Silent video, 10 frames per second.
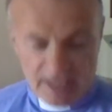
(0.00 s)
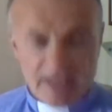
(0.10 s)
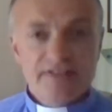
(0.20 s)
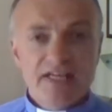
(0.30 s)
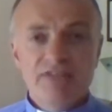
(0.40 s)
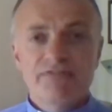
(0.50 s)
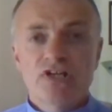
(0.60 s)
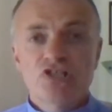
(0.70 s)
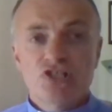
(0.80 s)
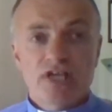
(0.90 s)
And then in
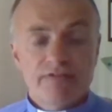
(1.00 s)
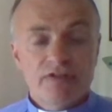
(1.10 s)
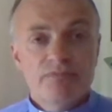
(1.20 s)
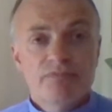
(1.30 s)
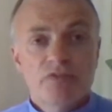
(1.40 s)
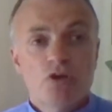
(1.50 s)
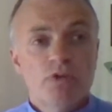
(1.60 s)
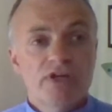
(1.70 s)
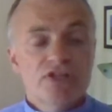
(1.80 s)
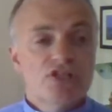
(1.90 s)
verse 7,
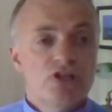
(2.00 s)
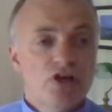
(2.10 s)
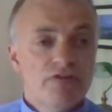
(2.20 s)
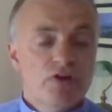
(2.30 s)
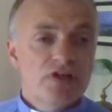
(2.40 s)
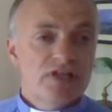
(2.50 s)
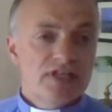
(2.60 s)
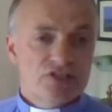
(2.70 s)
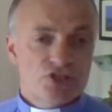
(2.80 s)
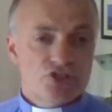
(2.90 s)
we are to love our
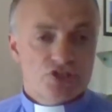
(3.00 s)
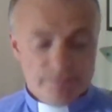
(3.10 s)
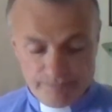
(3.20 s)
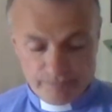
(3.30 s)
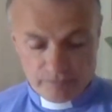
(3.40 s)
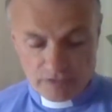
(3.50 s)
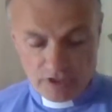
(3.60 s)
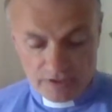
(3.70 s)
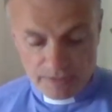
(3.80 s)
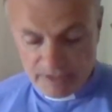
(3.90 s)
leaders,
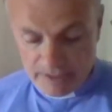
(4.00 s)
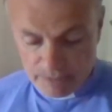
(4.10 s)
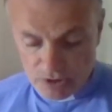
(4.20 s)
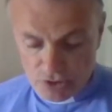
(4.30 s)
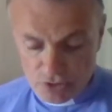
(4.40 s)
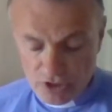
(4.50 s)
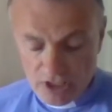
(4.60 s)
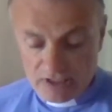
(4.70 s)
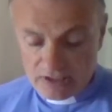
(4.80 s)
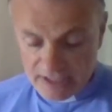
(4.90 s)
the people who
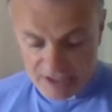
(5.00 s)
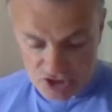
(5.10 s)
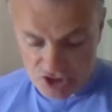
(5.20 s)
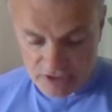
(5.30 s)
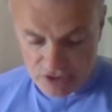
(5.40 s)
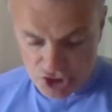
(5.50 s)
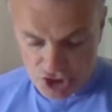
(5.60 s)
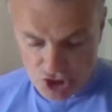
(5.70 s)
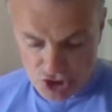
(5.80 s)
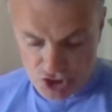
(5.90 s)
lead us in the
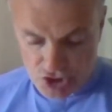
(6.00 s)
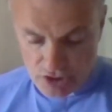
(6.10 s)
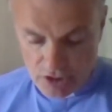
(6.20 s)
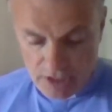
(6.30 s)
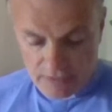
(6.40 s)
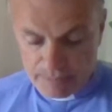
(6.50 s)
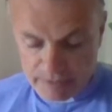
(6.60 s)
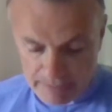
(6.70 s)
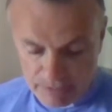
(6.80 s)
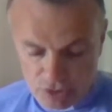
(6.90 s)
church, the
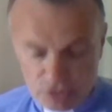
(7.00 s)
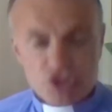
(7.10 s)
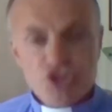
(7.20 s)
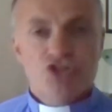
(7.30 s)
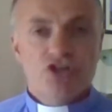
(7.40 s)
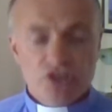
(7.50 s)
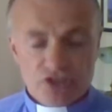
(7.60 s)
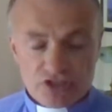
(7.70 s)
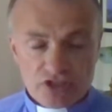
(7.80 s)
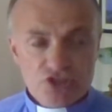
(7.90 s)
people who
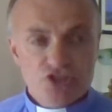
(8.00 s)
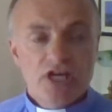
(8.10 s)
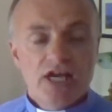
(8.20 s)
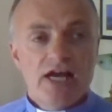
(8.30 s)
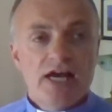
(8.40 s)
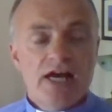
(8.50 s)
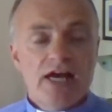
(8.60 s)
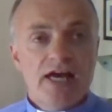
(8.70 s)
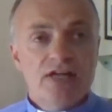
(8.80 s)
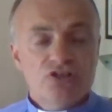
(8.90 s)
instructed us
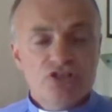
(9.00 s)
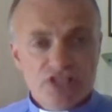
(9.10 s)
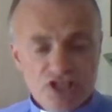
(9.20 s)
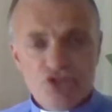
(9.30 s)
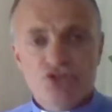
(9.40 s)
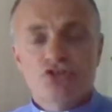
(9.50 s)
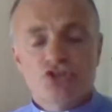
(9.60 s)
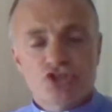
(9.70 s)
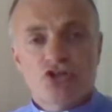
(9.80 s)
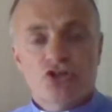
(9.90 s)
and continue to
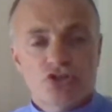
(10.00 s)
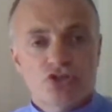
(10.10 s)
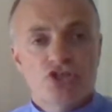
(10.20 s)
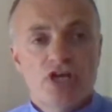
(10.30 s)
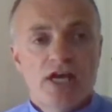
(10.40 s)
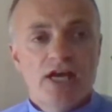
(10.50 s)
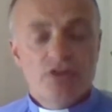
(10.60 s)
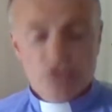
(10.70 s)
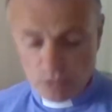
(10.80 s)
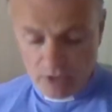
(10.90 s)
instruct us in
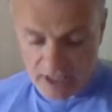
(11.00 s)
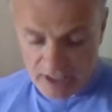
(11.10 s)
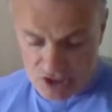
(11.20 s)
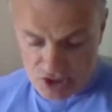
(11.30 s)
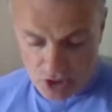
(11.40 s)
the ways